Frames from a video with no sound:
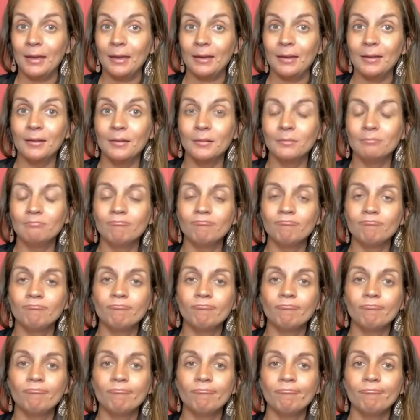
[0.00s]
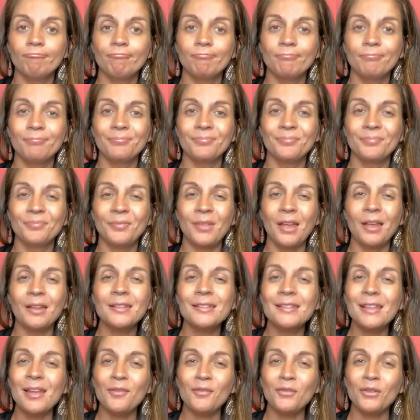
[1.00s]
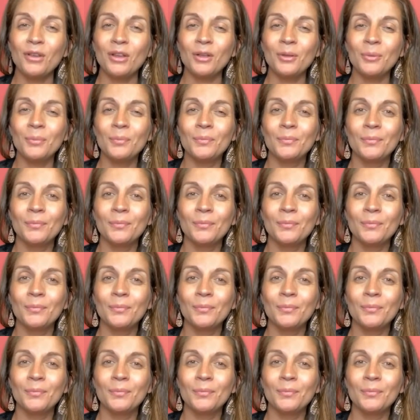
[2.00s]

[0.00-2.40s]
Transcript: gig. How does that feel?